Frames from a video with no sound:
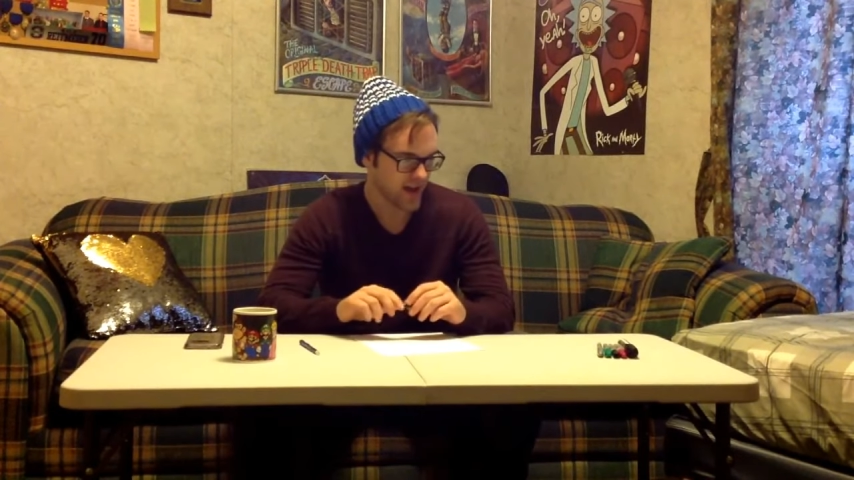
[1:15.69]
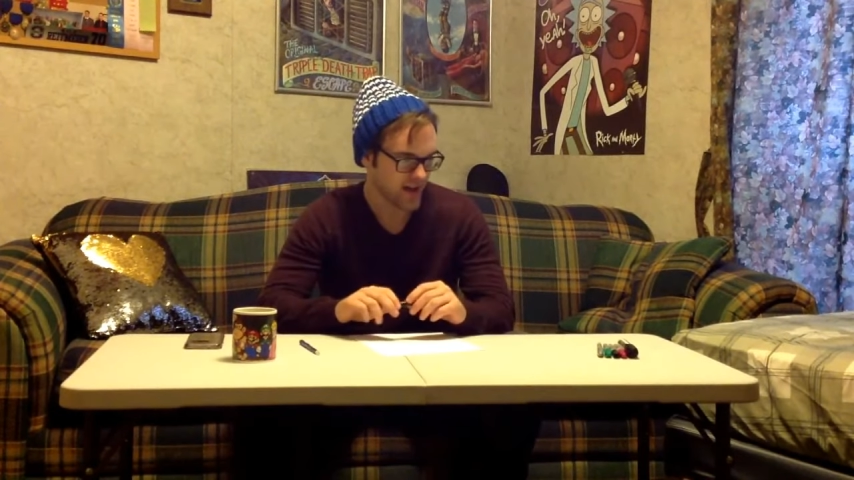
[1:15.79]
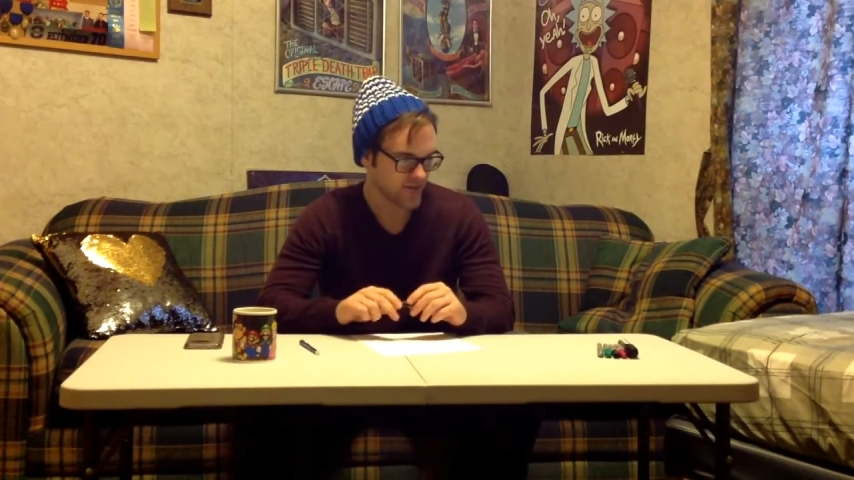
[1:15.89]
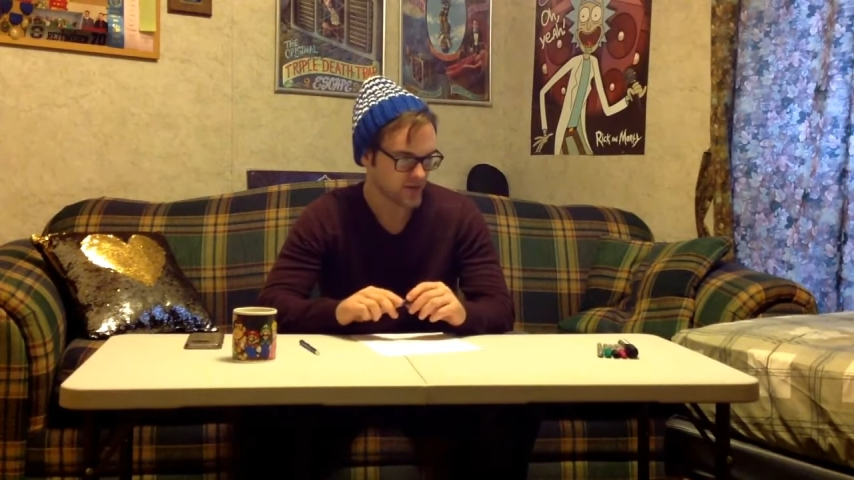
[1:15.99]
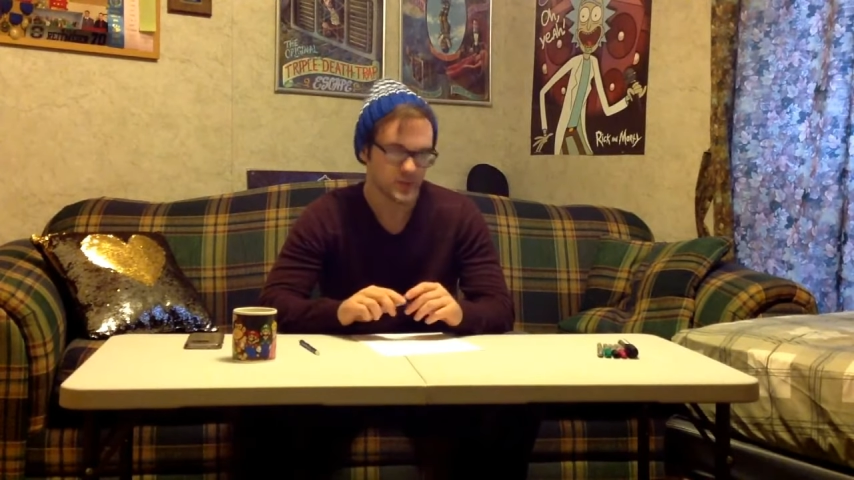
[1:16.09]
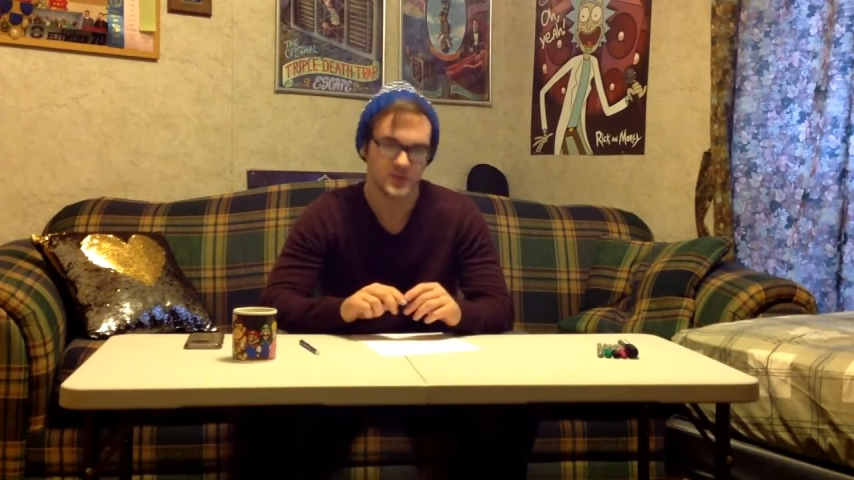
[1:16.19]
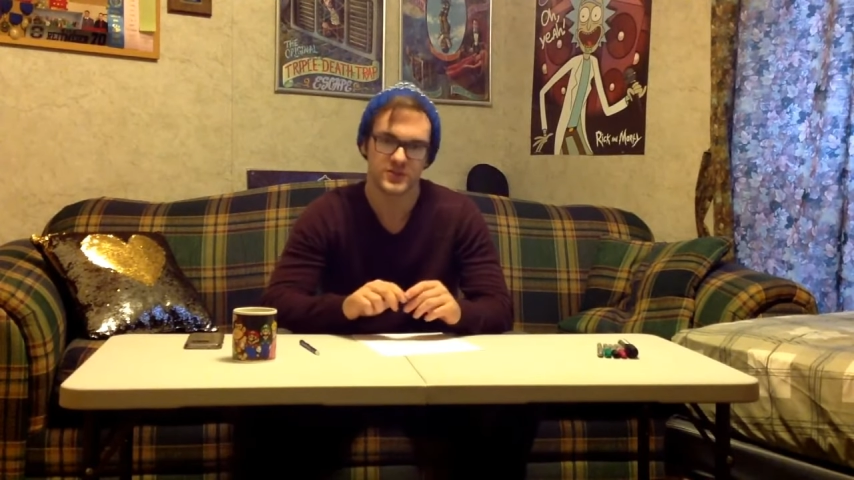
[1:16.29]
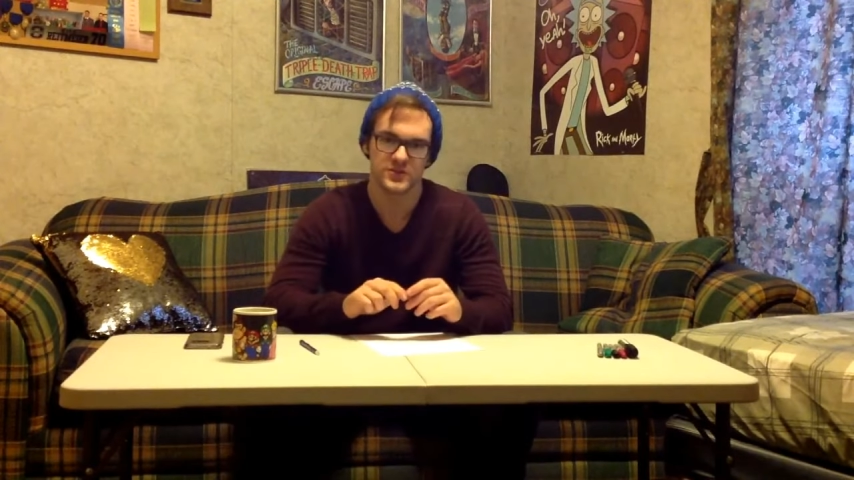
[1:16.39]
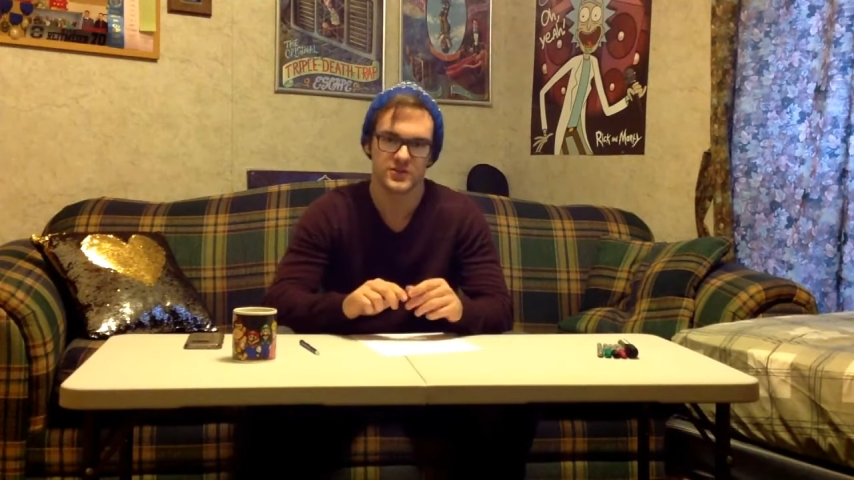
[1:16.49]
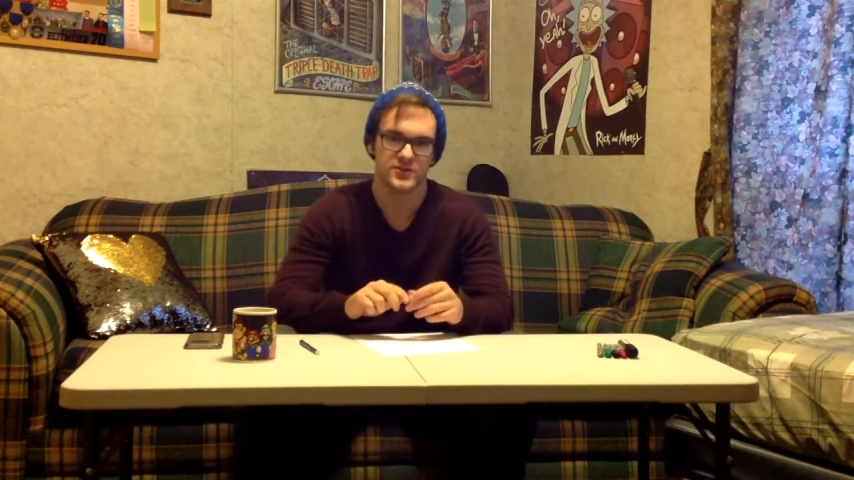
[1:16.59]
at
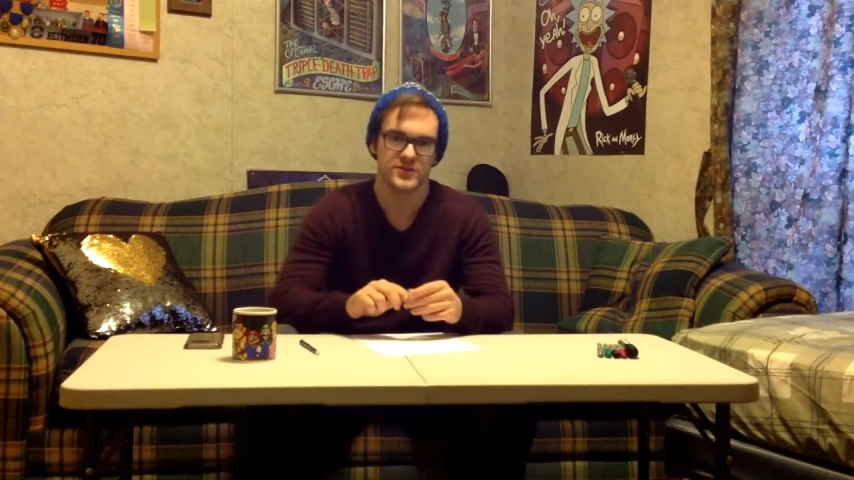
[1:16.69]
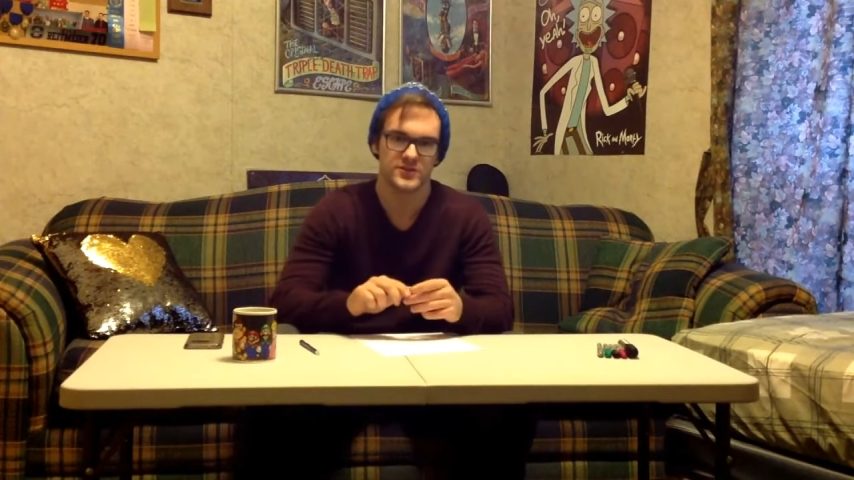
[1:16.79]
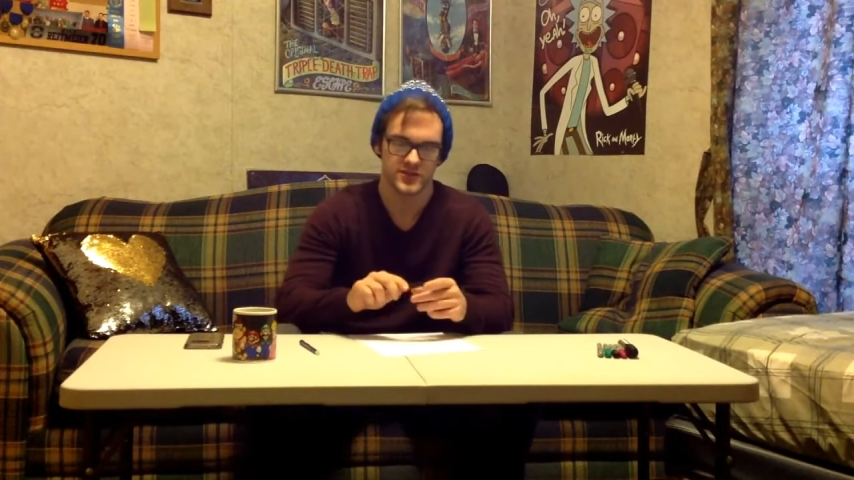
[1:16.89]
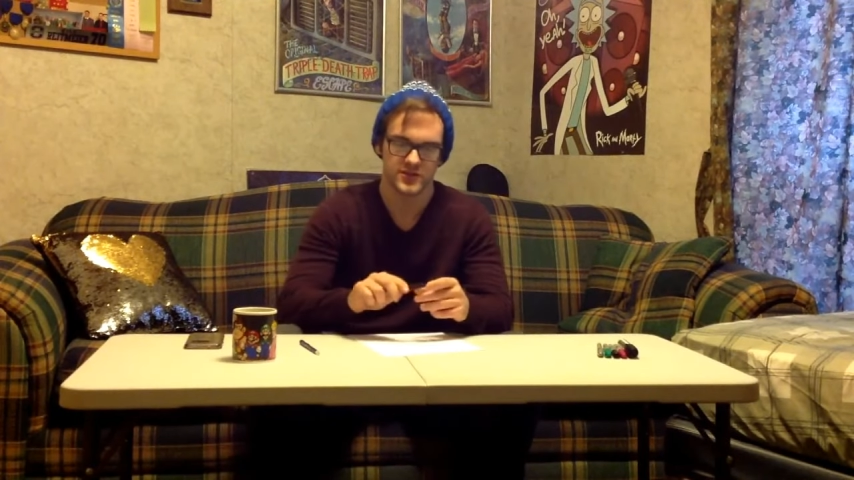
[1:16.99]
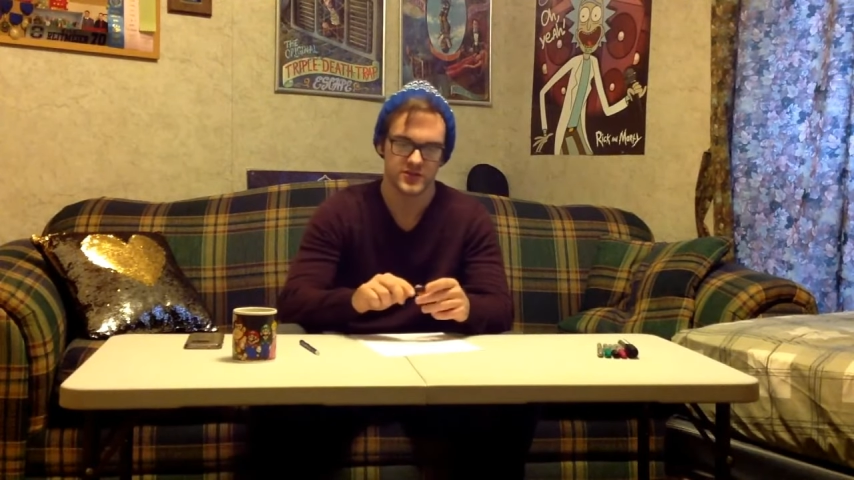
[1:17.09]
first-person shooters,